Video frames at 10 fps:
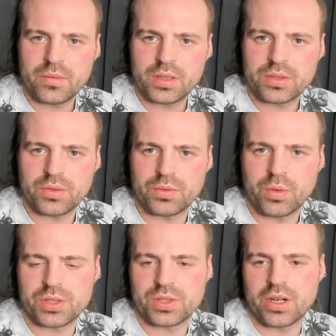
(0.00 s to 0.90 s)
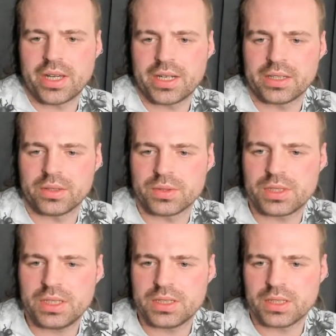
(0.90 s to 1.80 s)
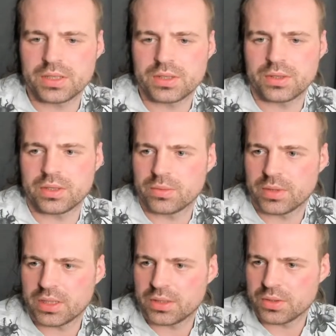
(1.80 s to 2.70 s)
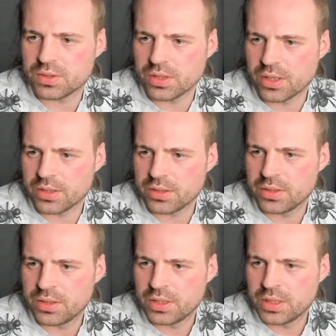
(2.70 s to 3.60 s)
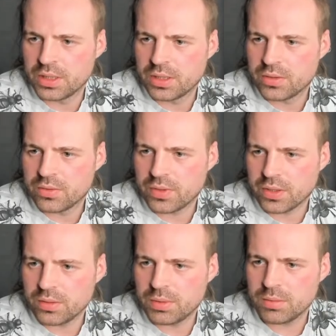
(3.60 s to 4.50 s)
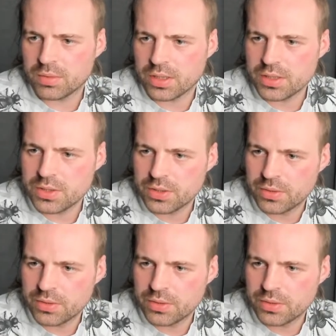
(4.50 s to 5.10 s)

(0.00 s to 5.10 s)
So if you want to start adding those details to it, well, then you start fairly big brush.